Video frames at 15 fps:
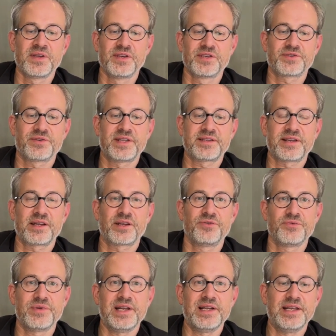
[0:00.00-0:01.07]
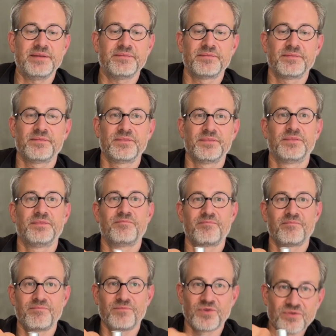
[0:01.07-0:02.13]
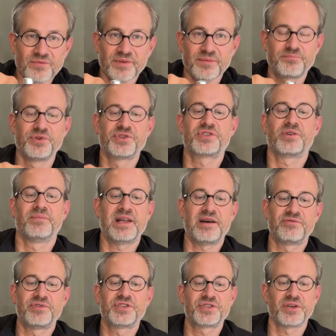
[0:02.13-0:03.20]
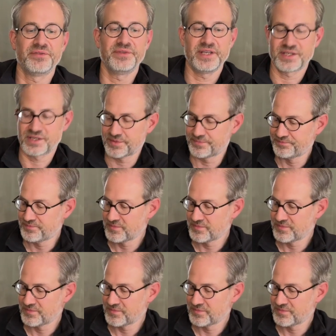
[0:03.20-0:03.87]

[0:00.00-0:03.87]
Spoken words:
so that I can really put some leverage on this.